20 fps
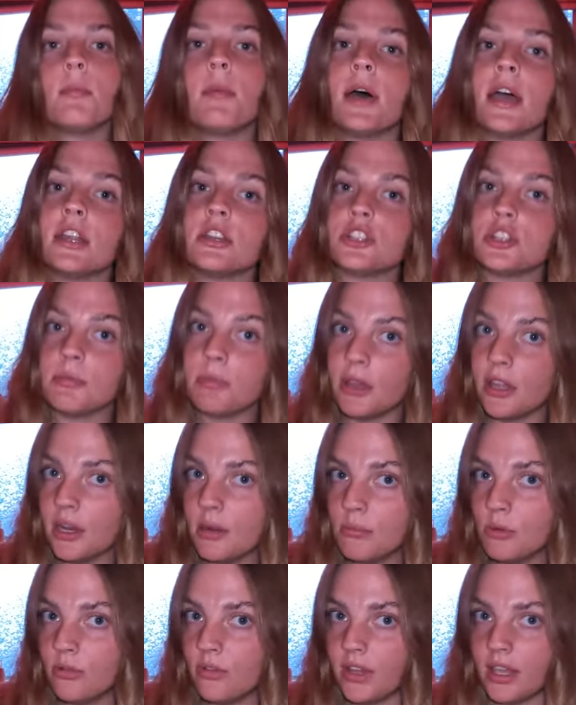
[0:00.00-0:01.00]
but she
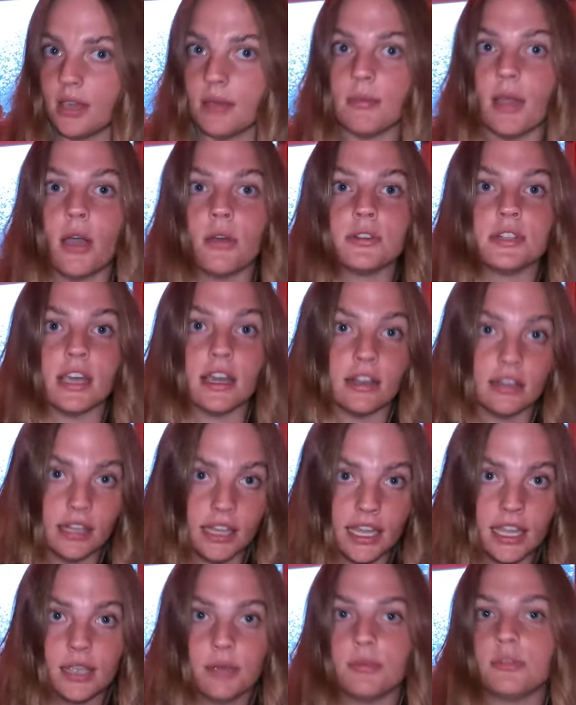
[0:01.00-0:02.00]
planned on moving him out to
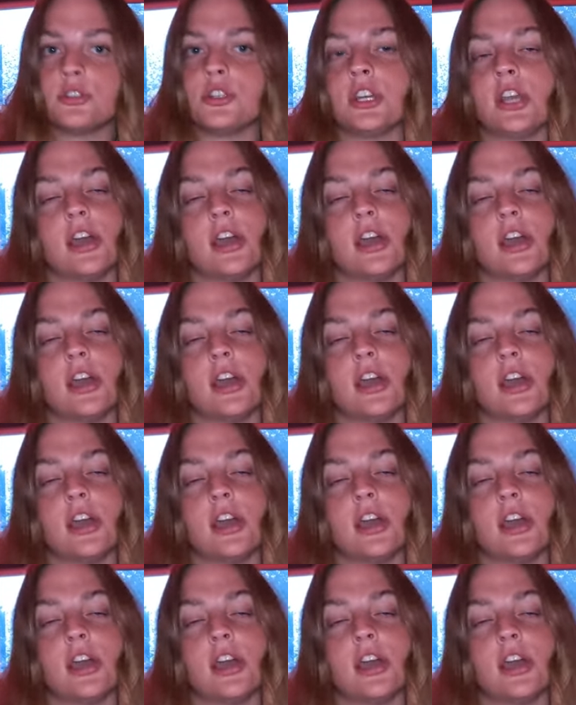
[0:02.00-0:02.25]
LA when